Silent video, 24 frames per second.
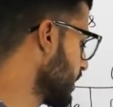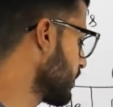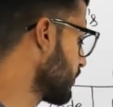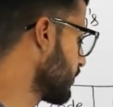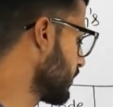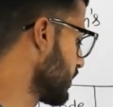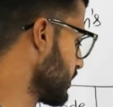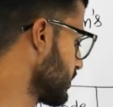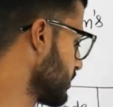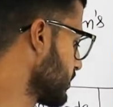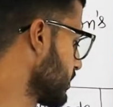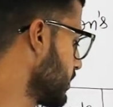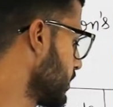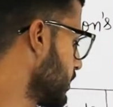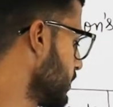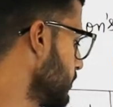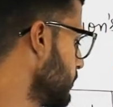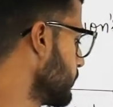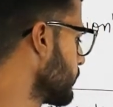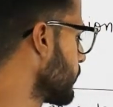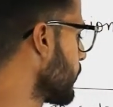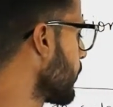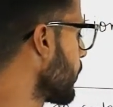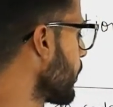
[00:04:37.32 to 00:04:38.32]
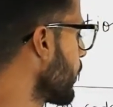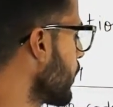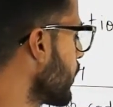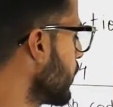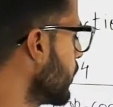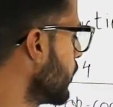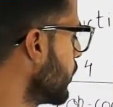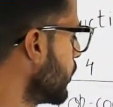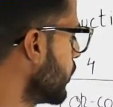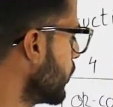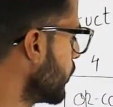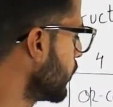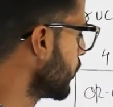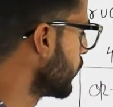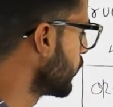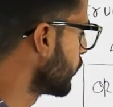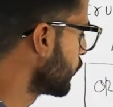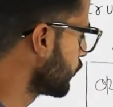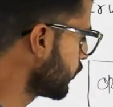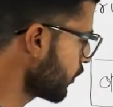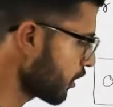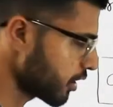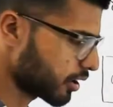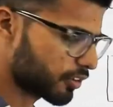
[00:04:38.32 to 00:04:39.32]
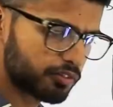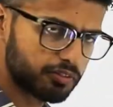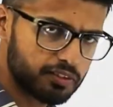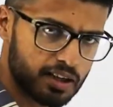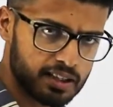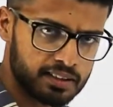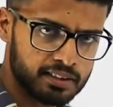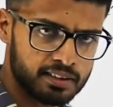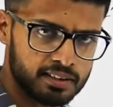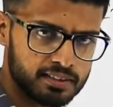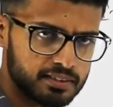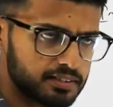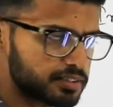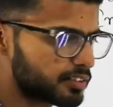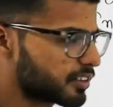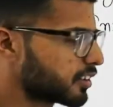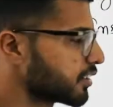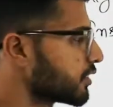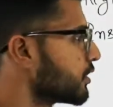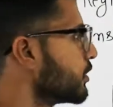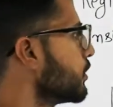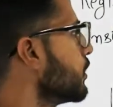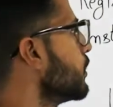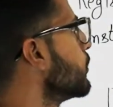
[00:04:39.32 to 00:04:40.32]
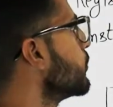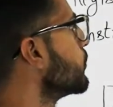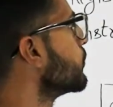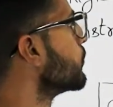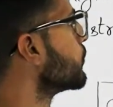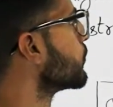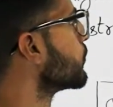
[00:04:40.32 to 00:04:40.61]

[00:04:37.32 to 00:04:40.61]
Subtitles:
are wasted for one instruction.